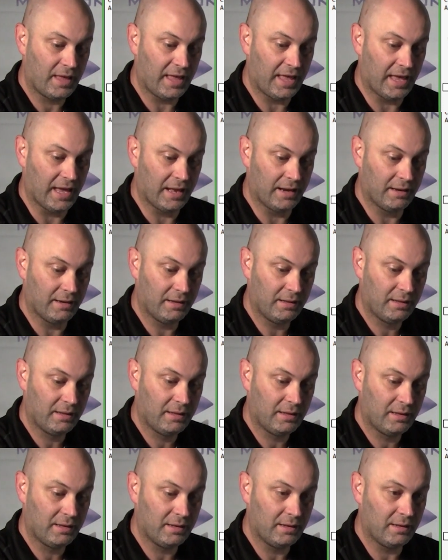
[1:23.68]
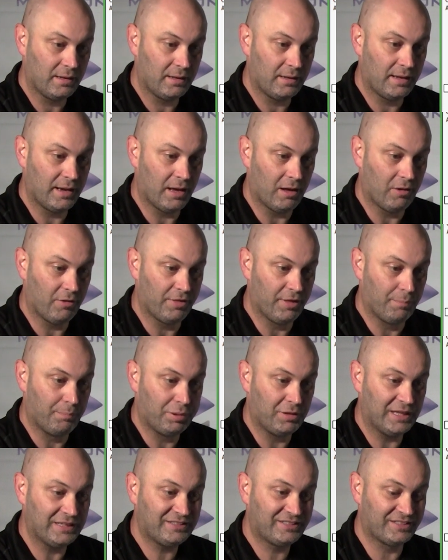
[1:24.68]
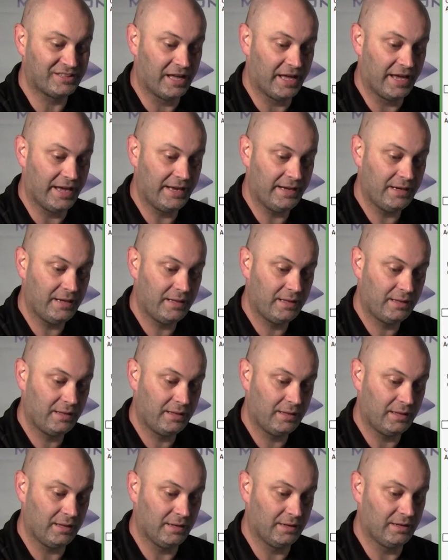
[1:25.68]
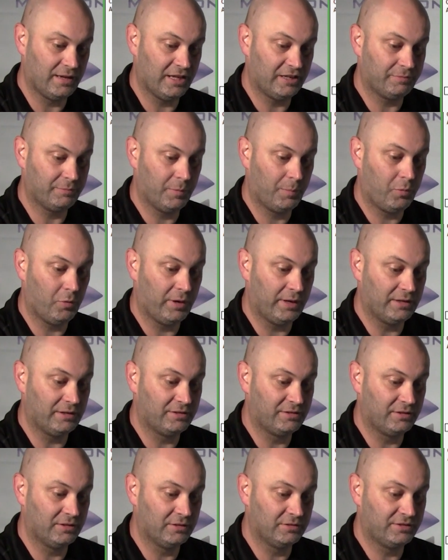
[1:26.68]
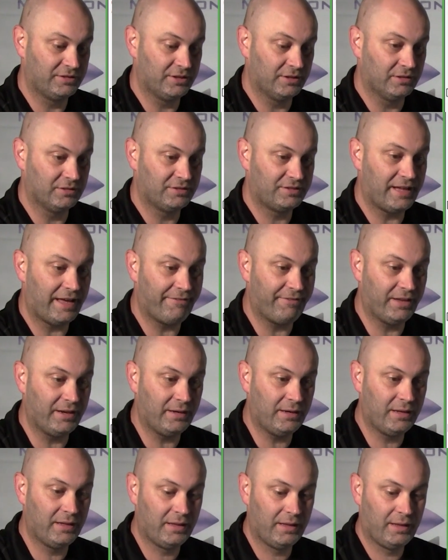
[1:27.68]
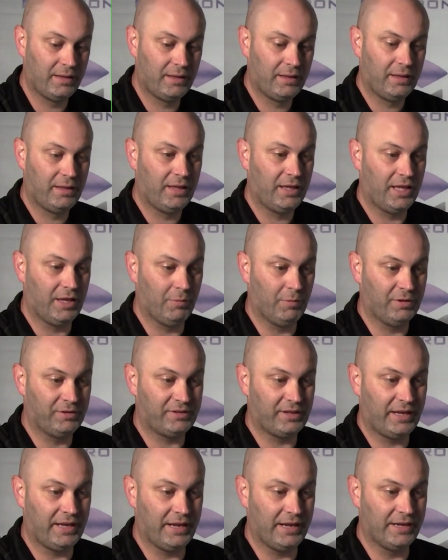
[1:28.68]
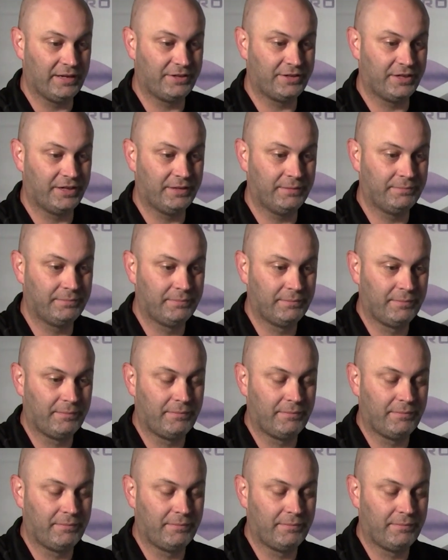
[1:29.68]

and now the plus sign in decimal point 0.007, and once I hit enter,